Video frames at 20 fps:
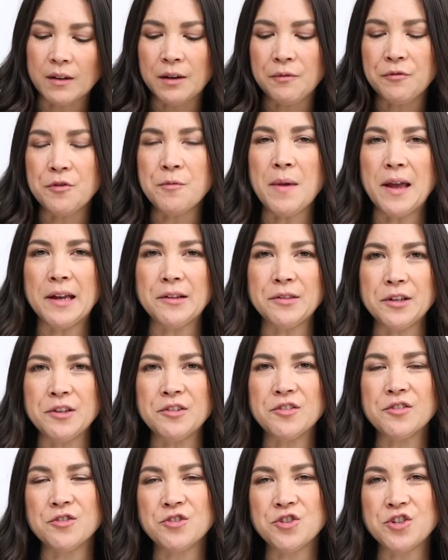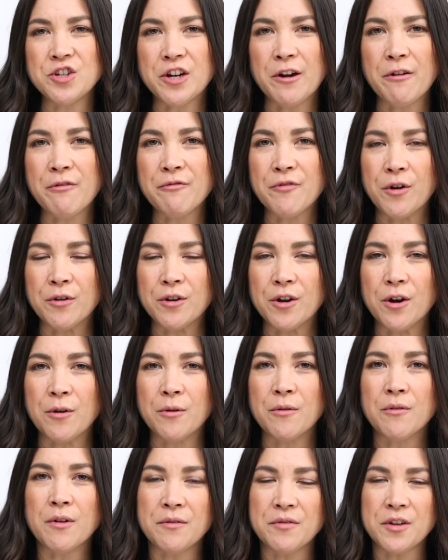If you make these, share a photo,
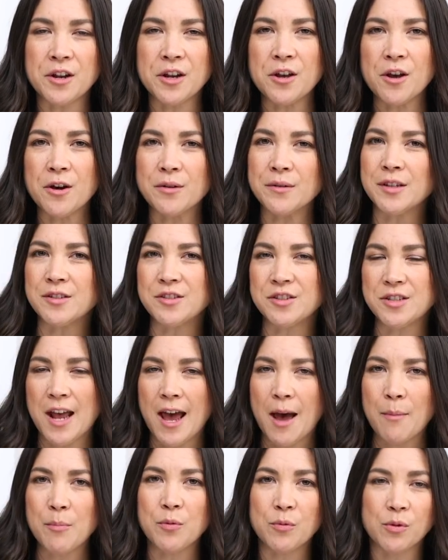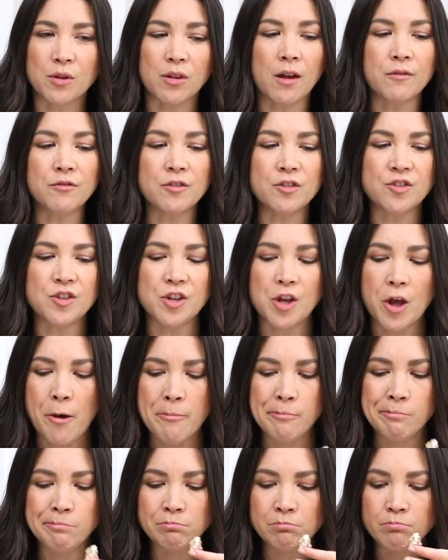a video, a snap. We'd love to see it.